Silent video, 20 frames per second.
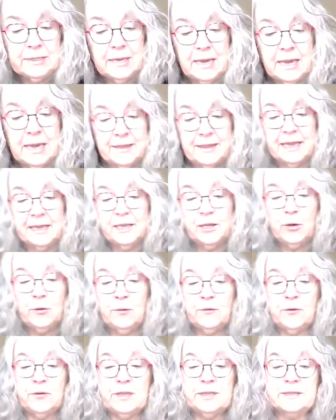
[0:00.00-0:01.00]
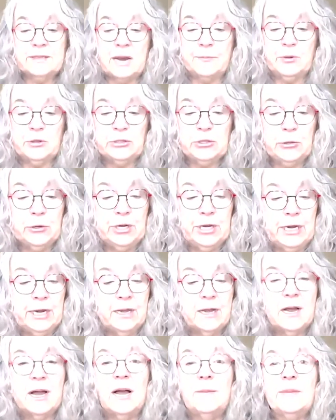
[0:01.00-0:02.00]
Thank you for this opportunity to
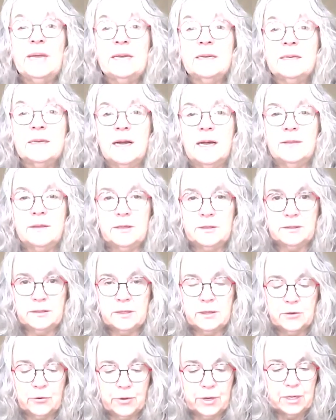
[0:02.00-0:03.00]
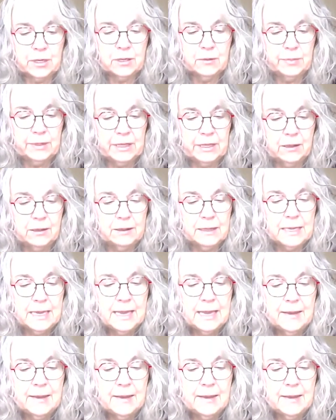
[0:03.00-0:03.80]
comment on this critical bill.